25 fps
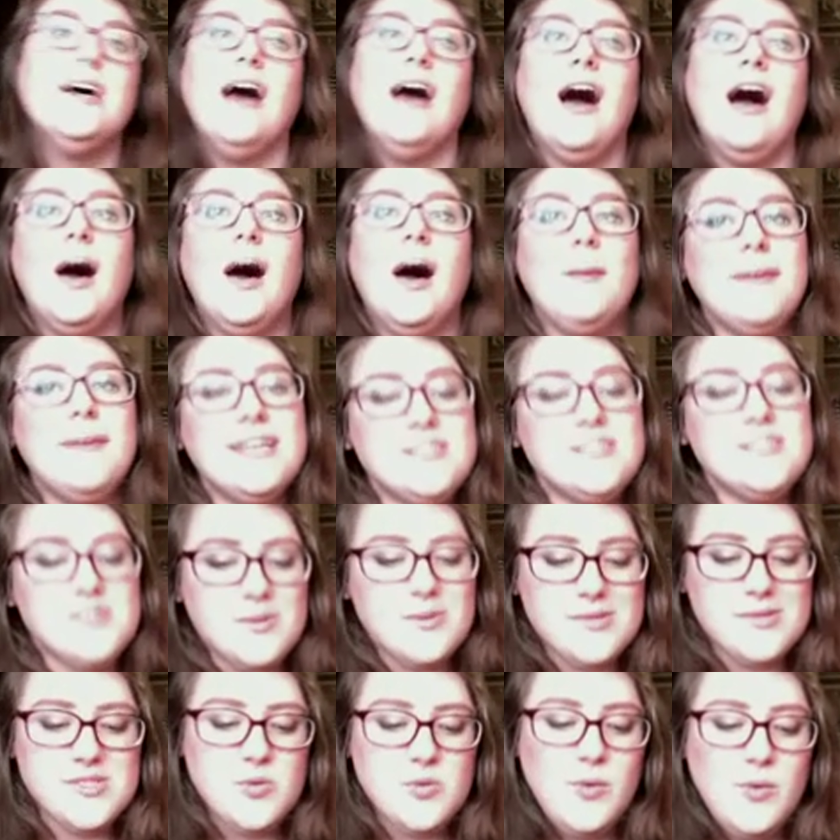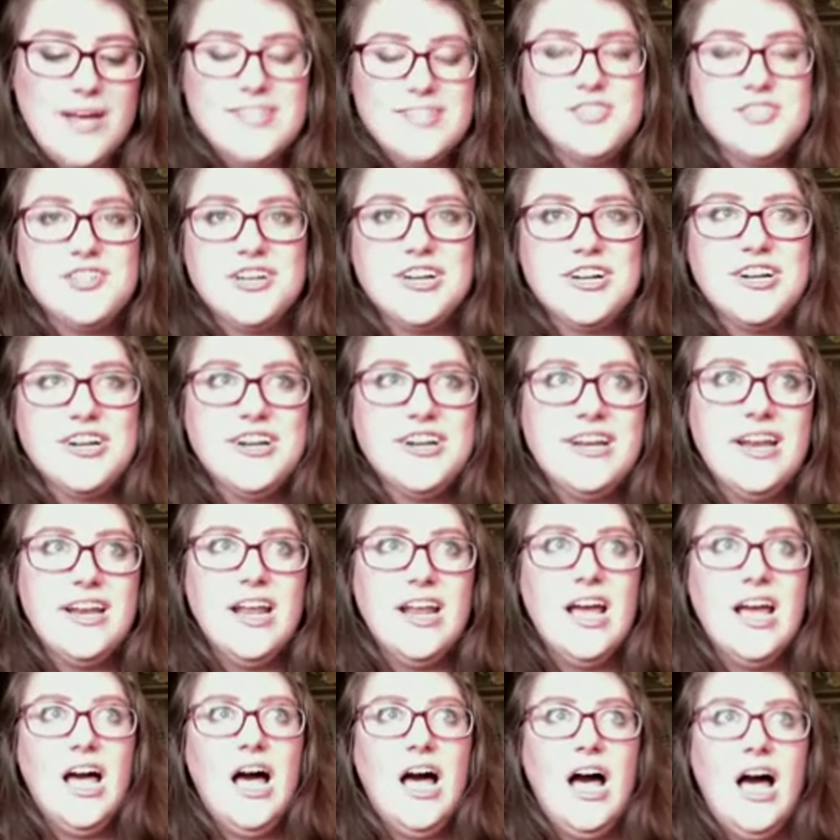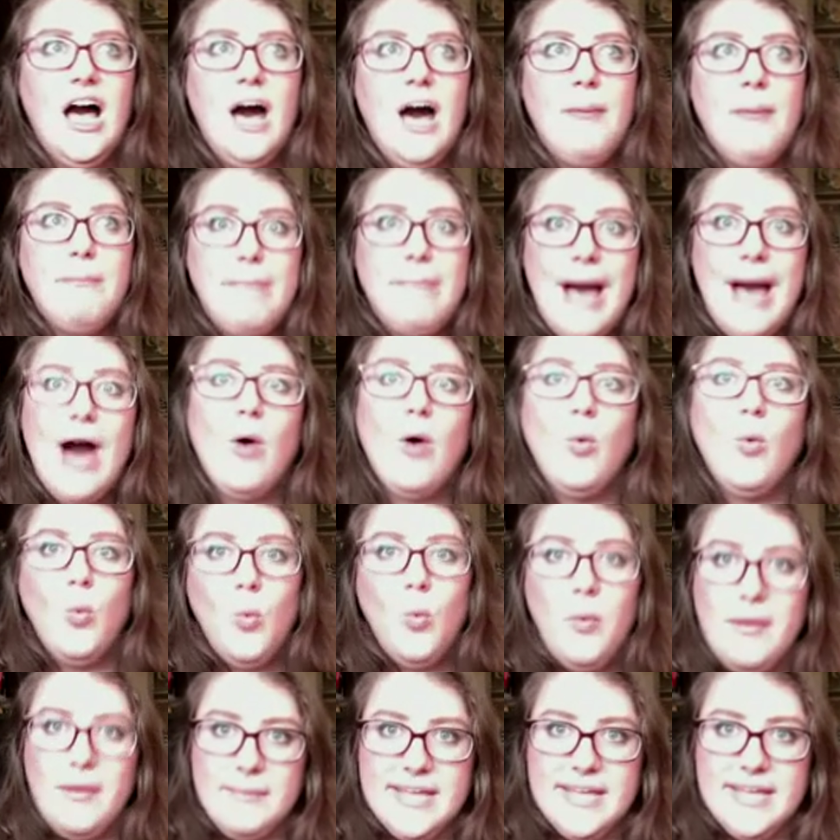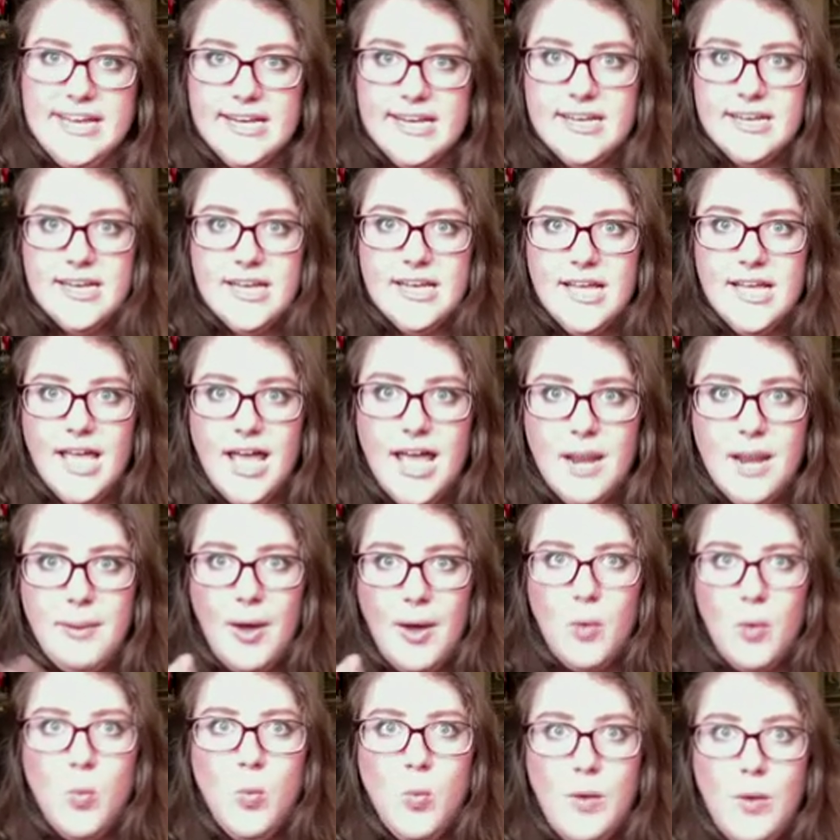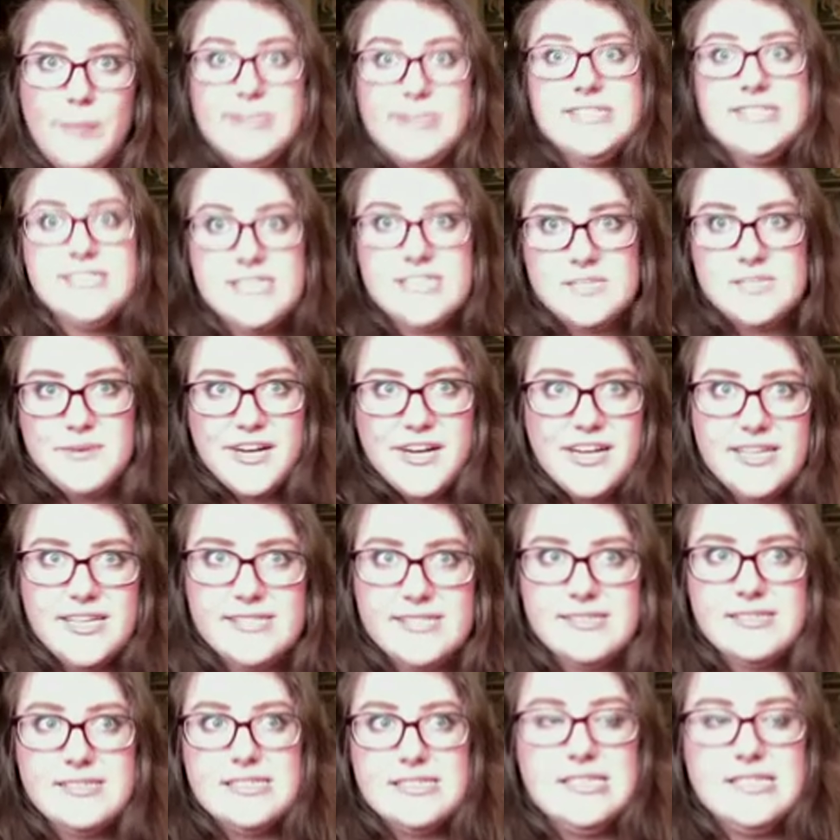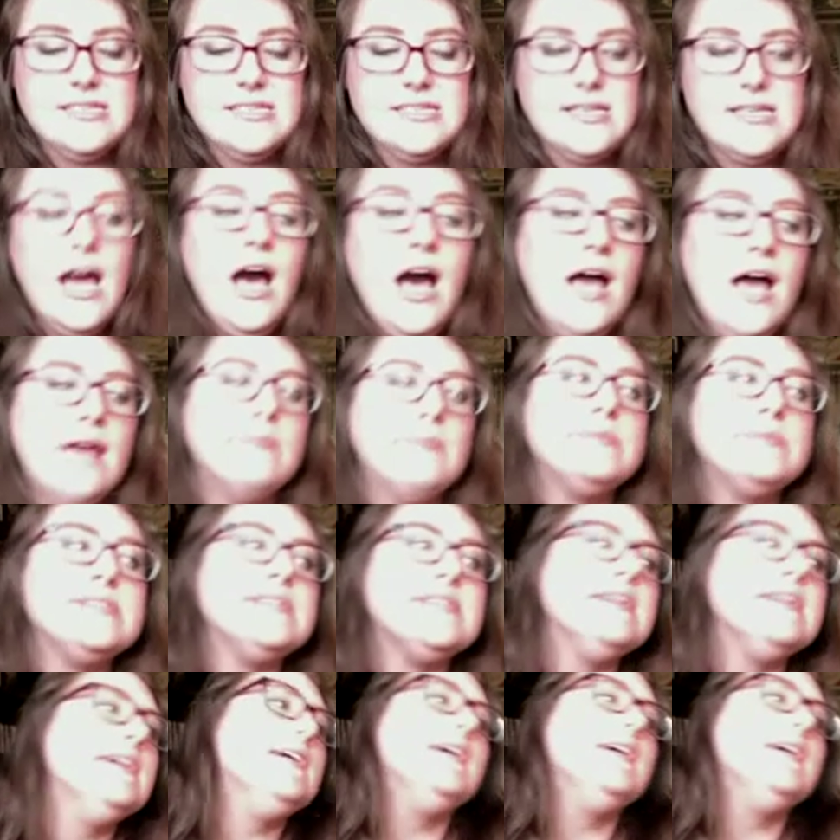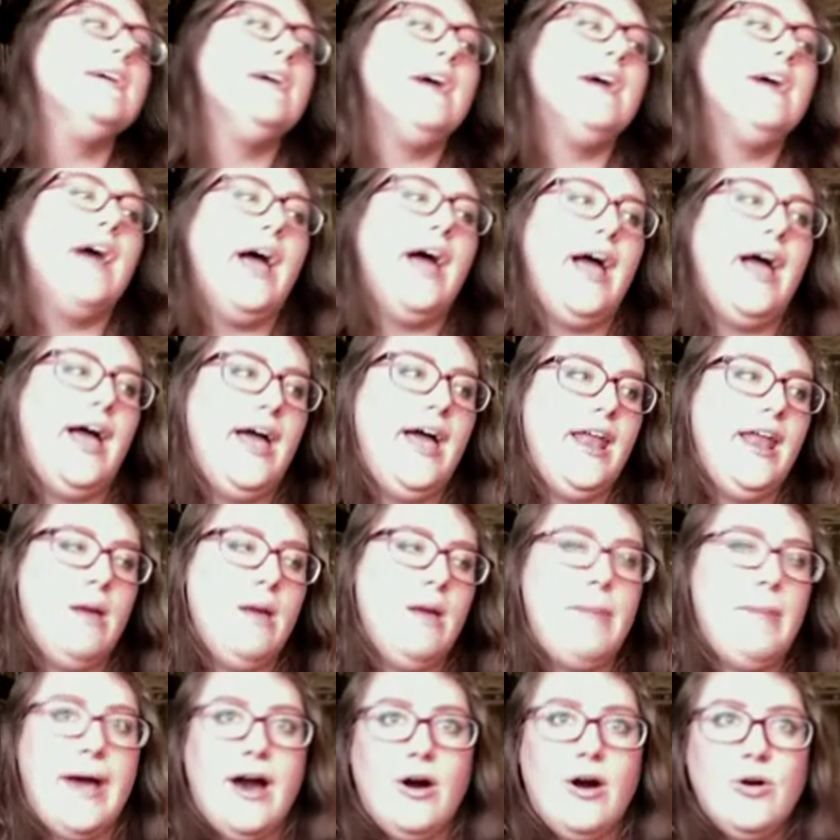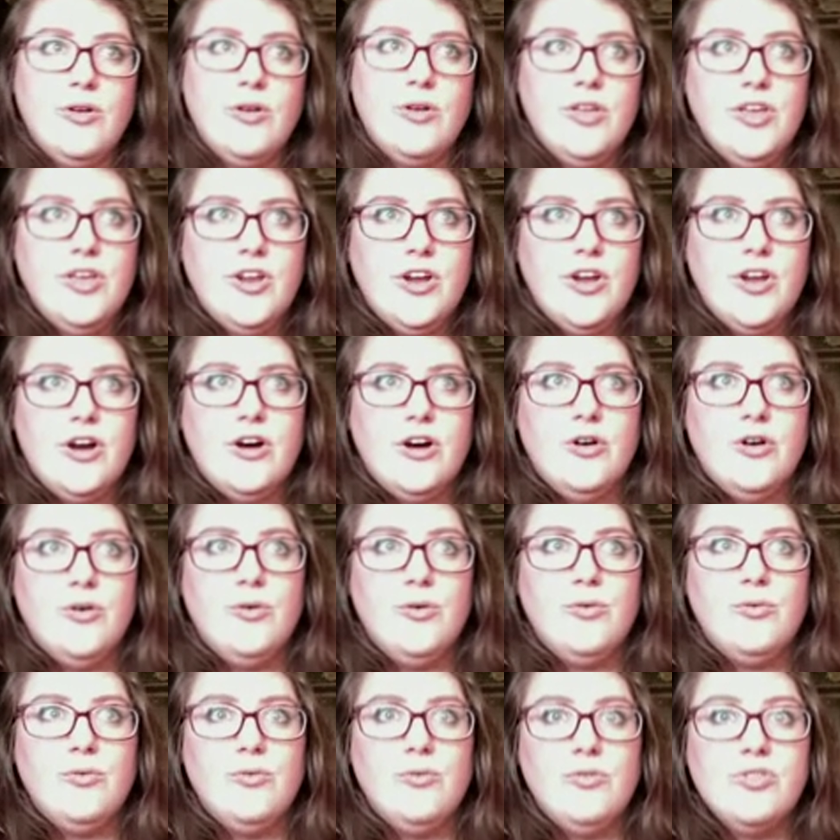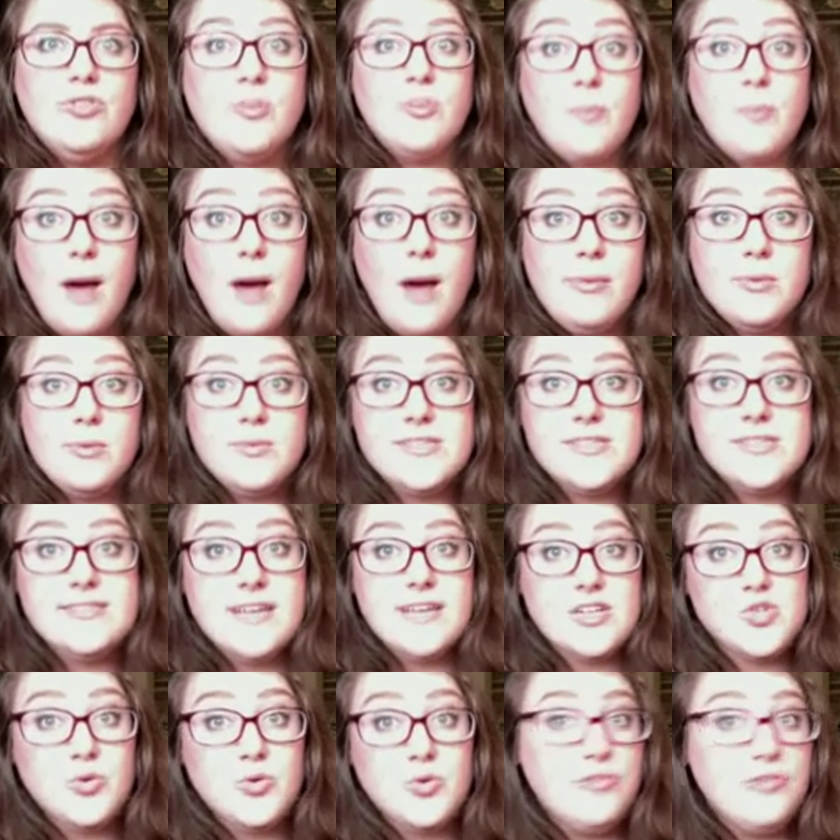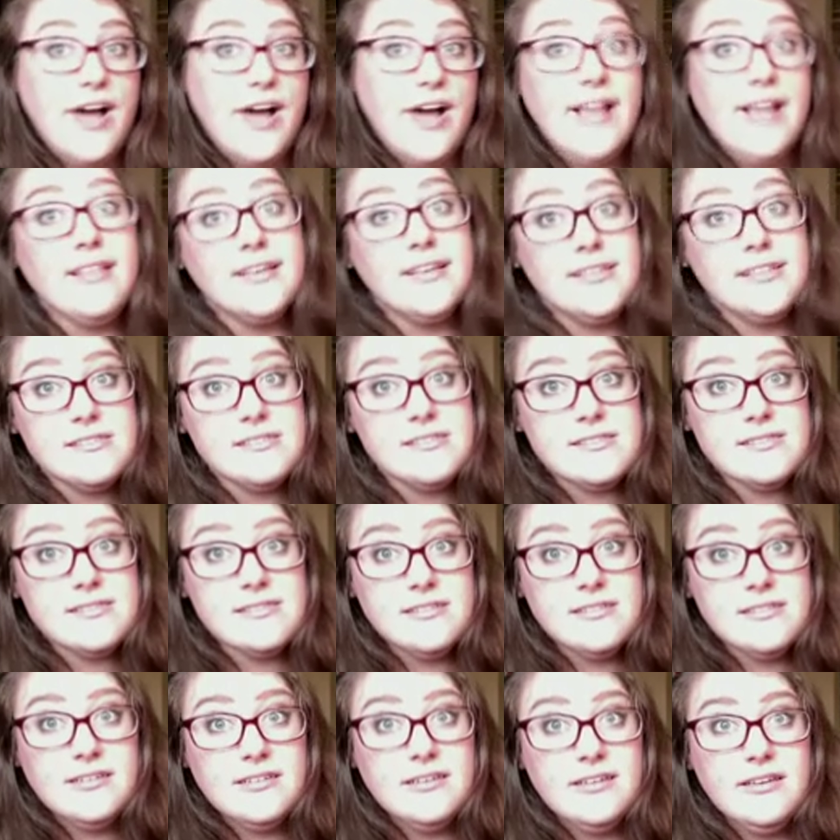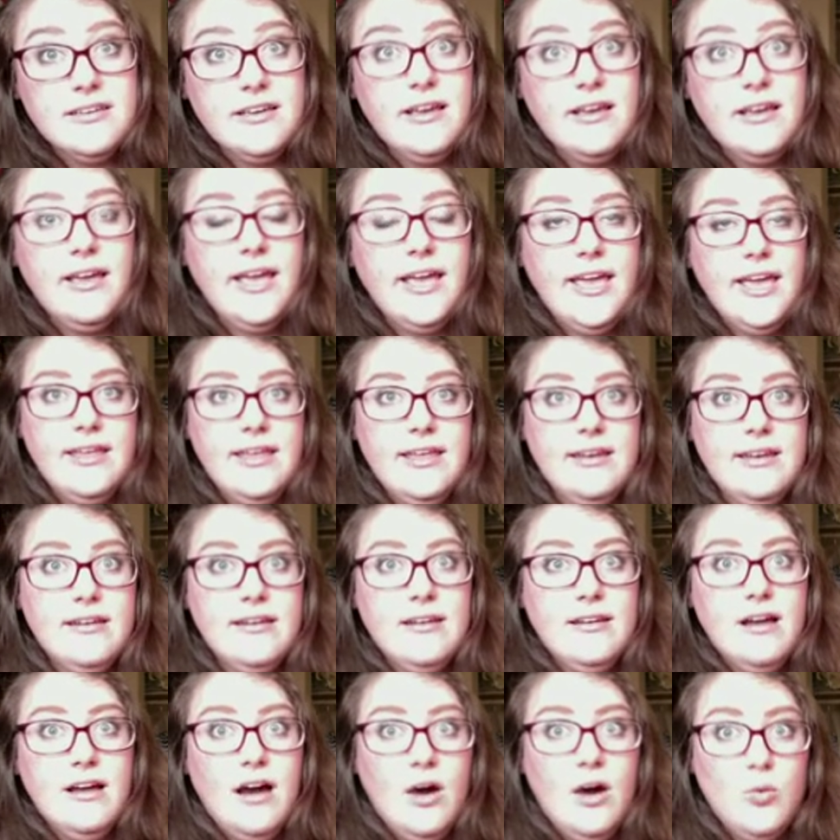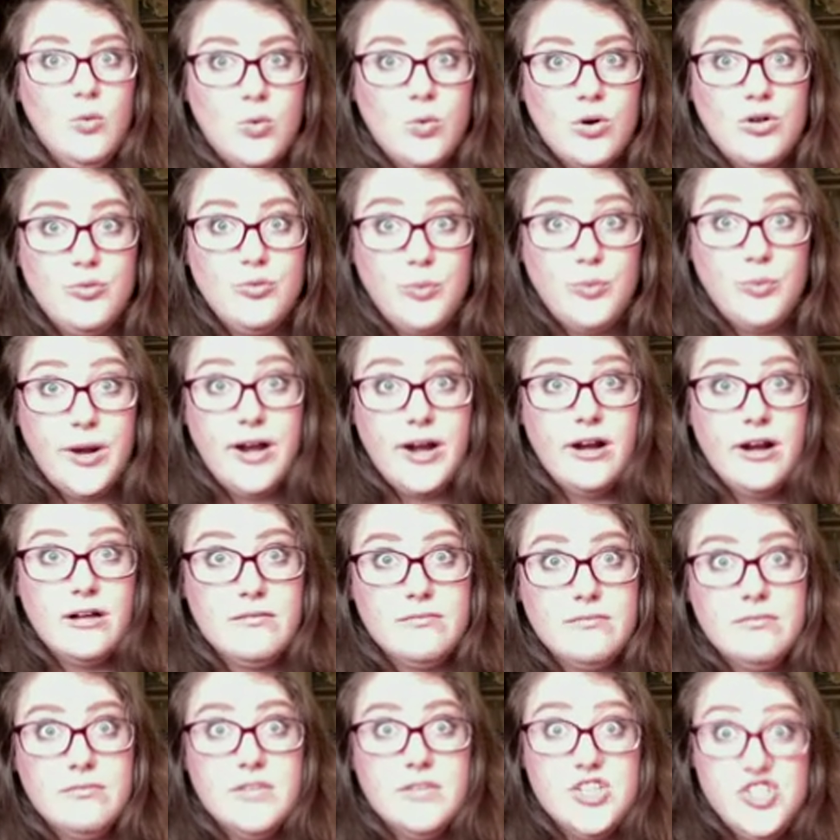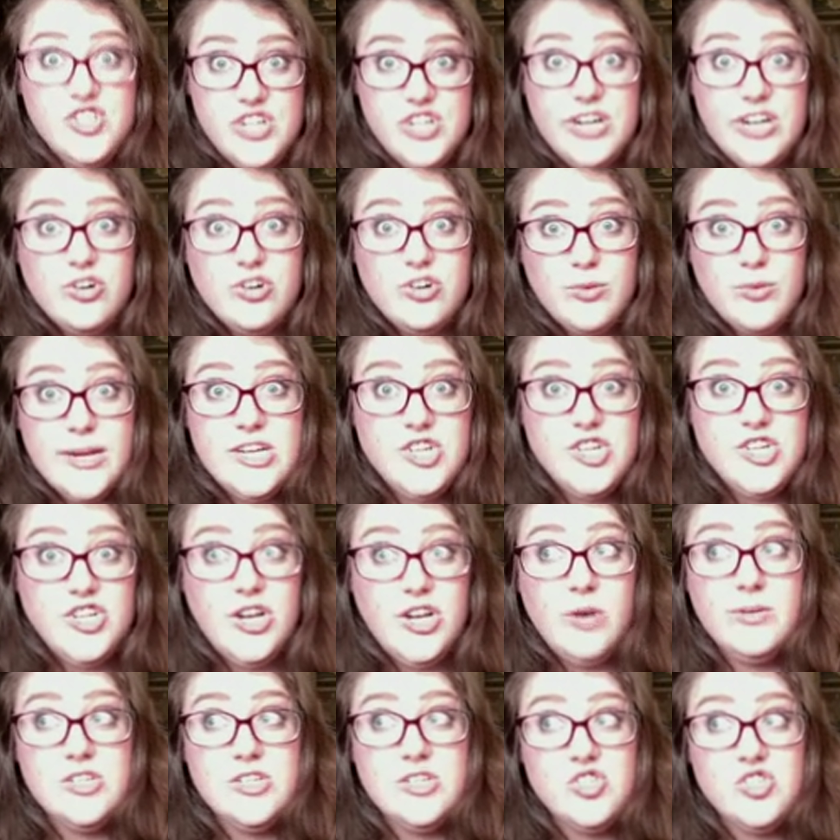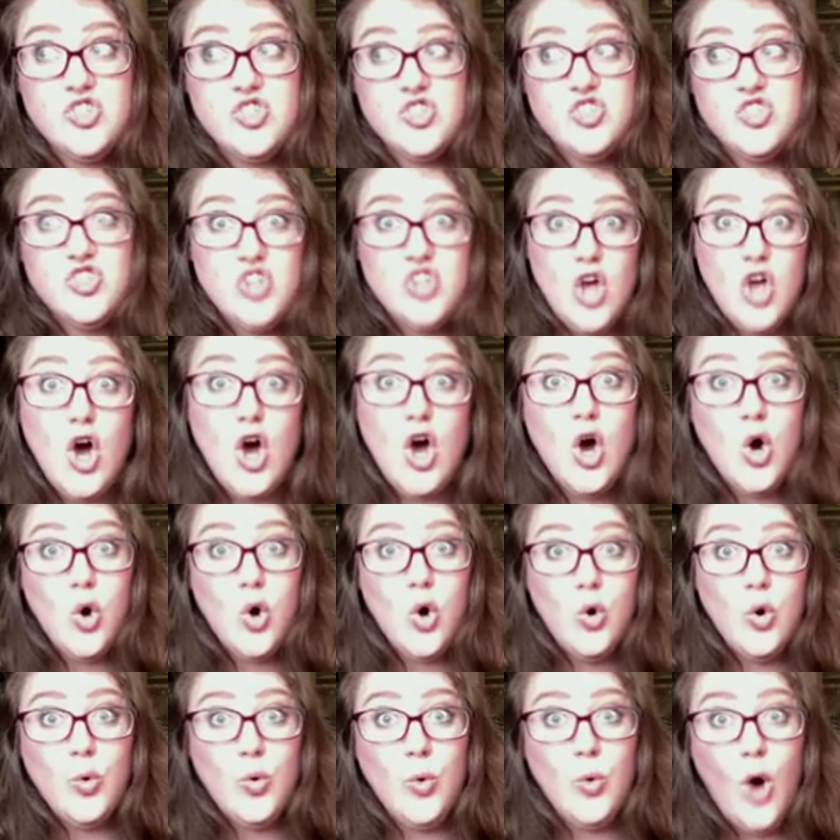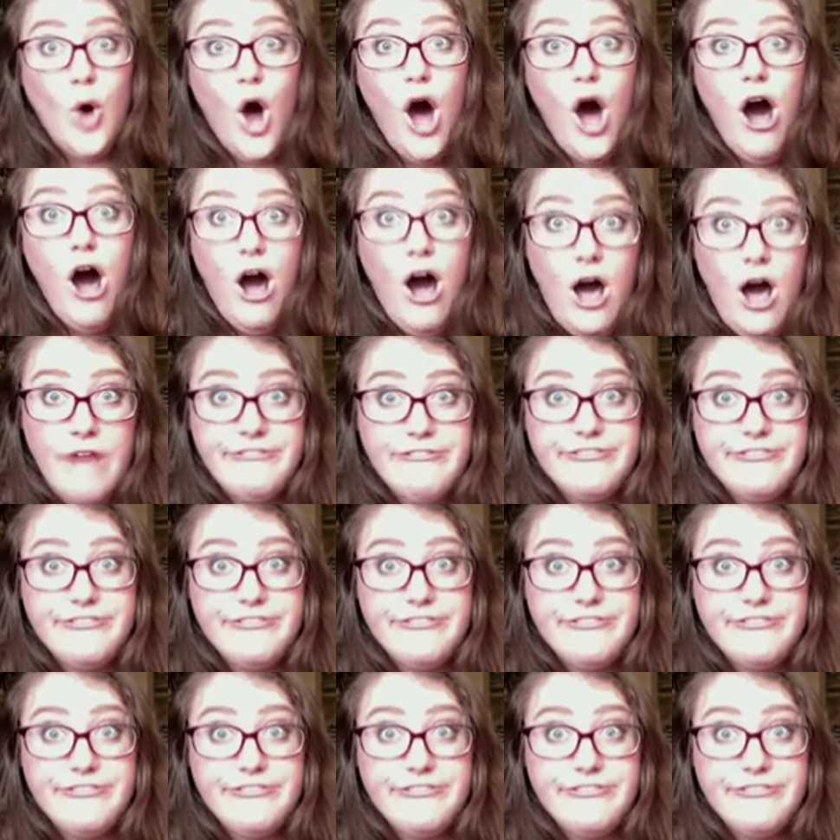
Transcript: And so it's a Western about women and about women's experiences in these times and about, the problem with sexual violence in a world where the gender ratio is so off